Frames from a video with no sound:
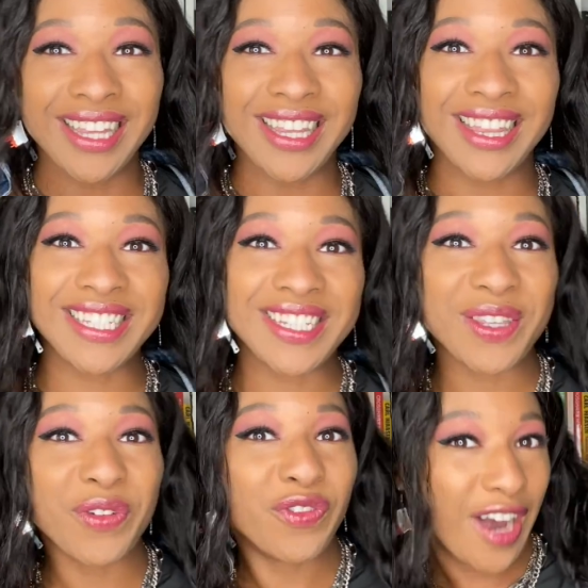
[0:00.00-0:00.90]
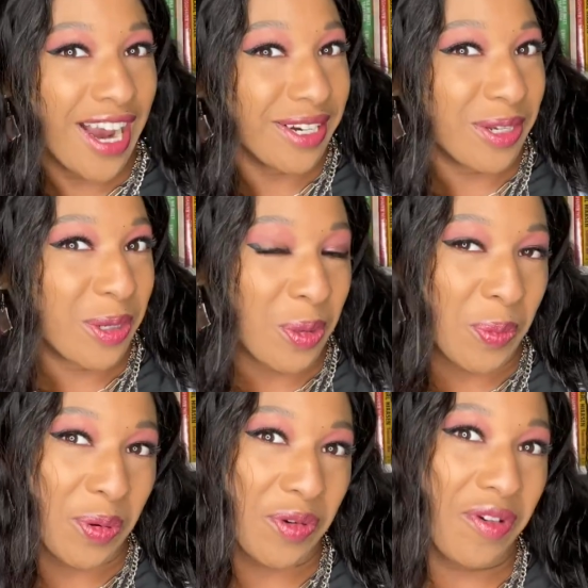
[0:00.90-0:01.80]
This is the final
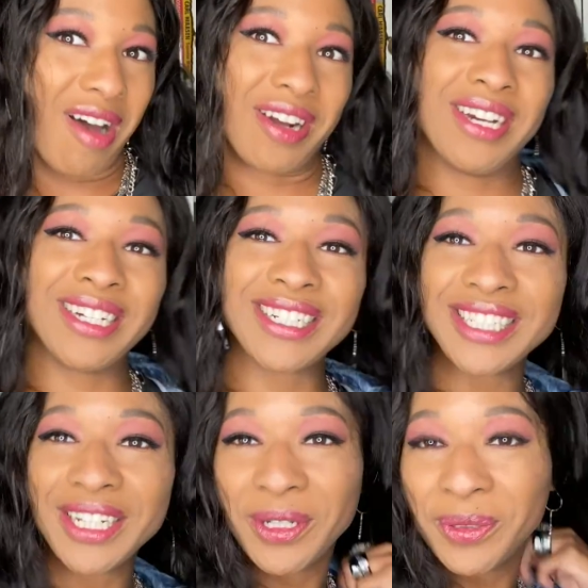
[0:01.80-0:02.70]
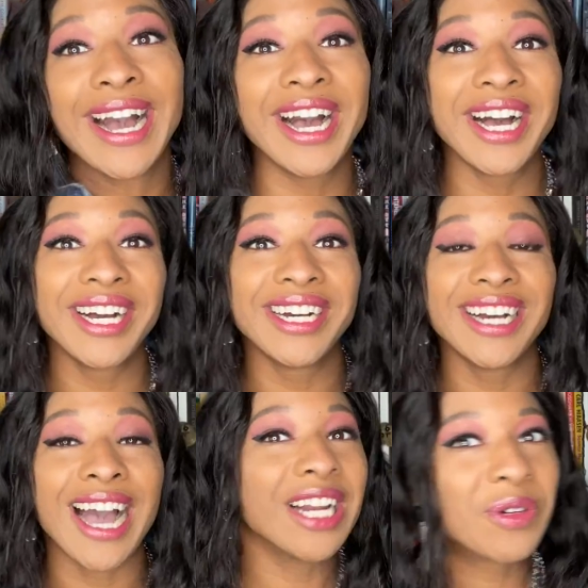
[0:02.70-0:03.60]
product. Uh,
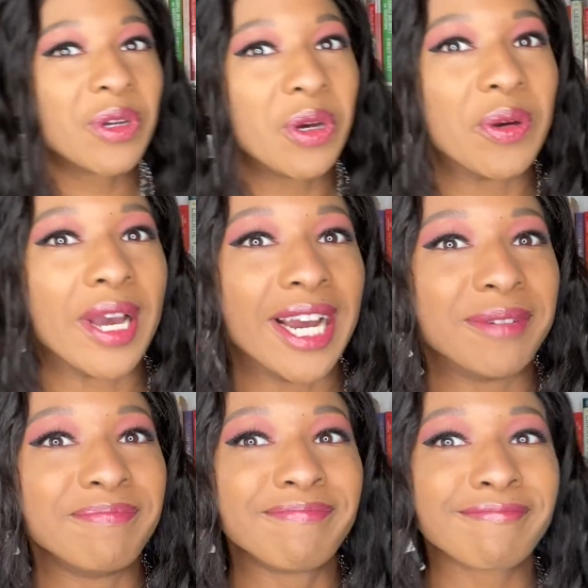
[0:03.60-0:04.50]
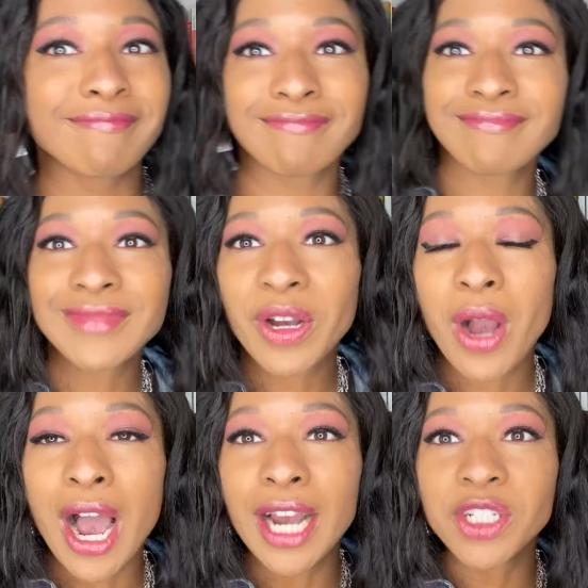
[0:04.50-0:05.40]
I don't know who I am.
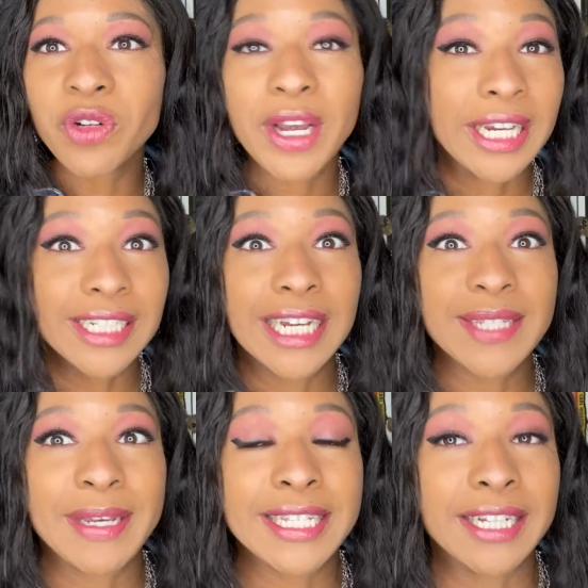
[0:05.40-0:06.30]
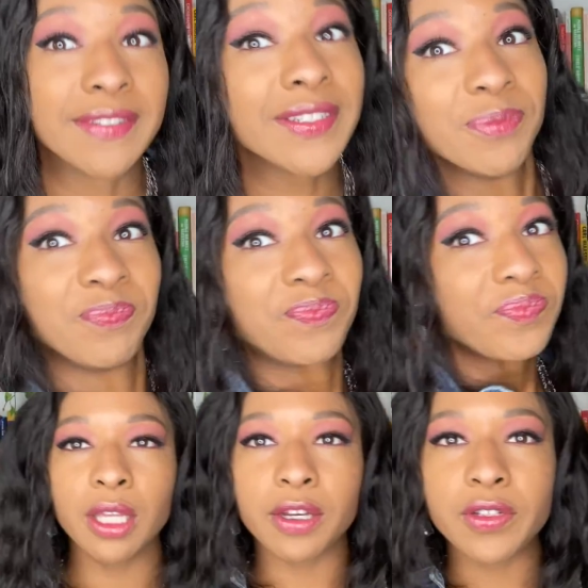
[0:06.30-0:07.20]
I don't recognize myself.
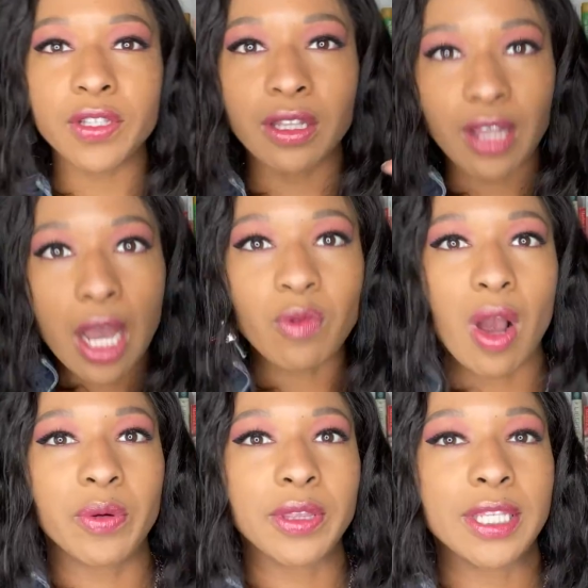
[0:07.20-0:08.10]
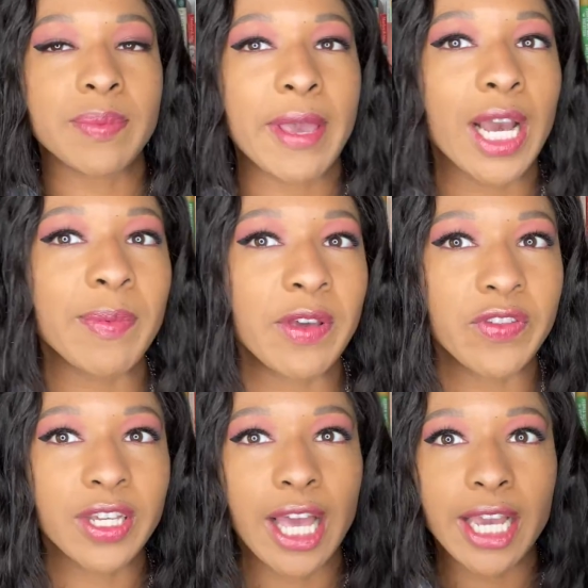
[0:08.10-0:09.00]
There's a lot wrong with this makeup. I
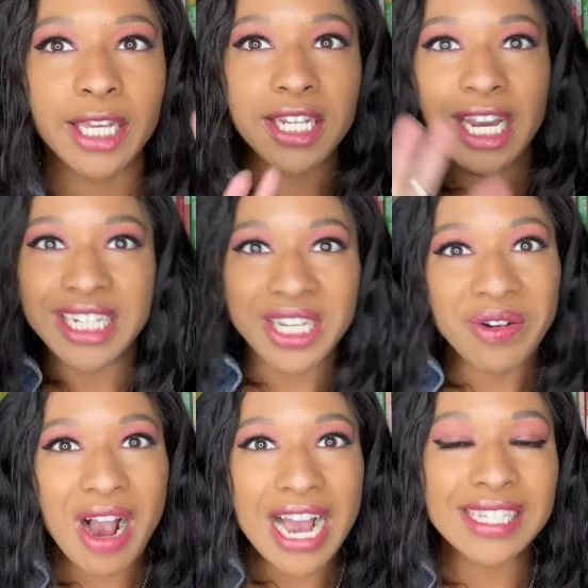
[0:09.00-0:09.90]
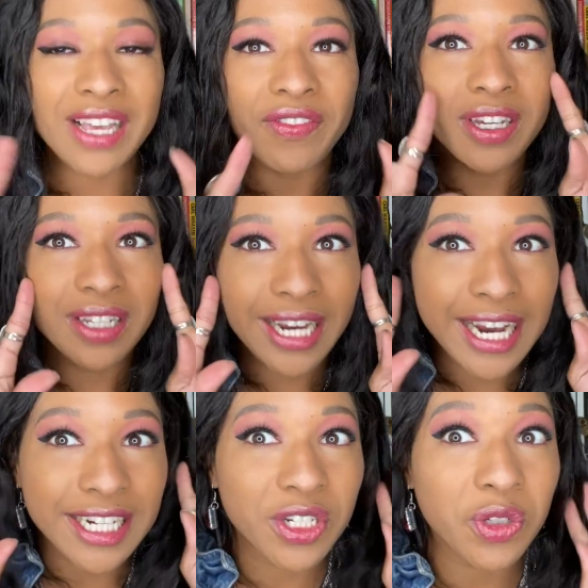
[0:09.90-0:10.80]
feel like technique-wise, I feel like
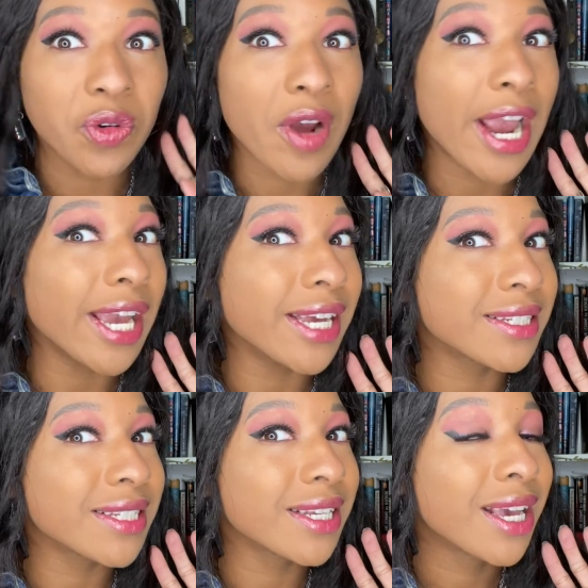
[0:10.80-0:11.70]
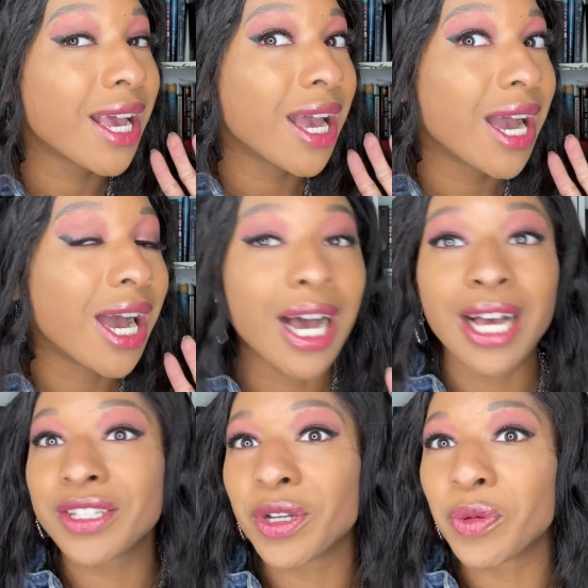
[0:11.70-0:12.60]
I didn't do great.
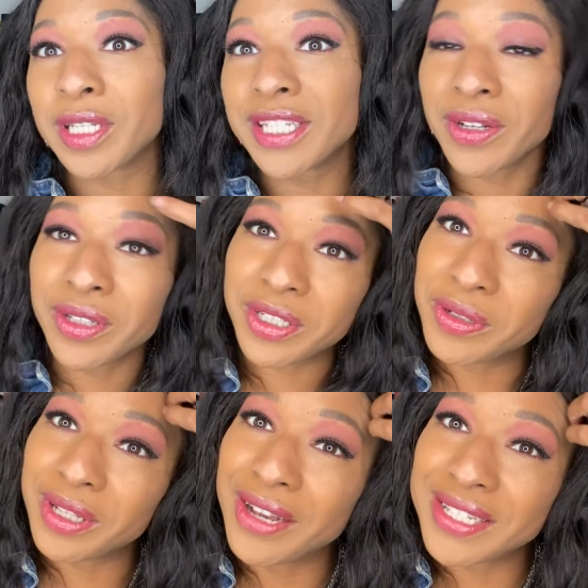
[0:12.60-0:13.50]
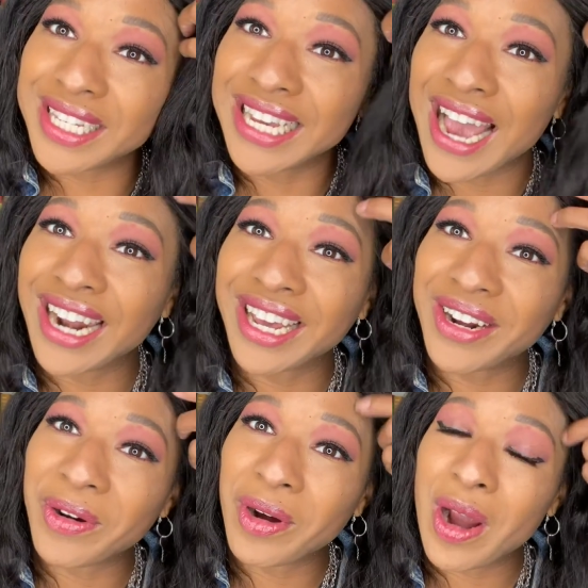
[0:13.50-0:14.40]
Uh, so please don't look too closely at
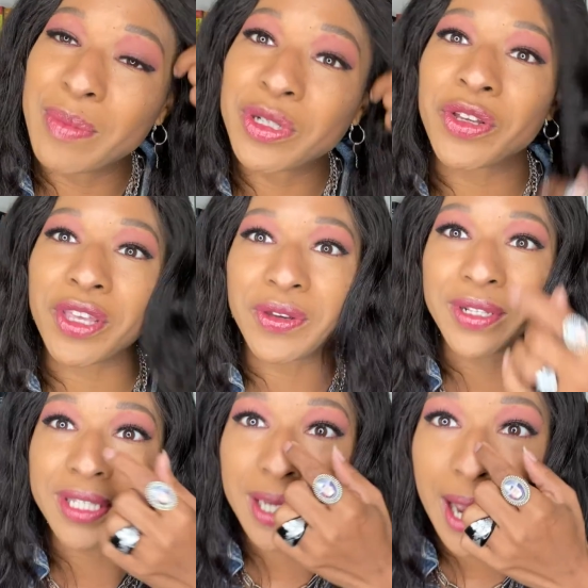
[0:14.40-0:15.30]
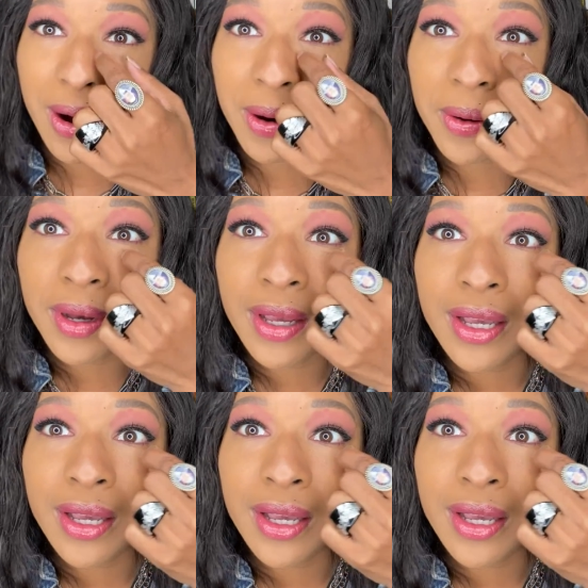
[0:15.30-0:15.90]
it, or I'm sure that you can see how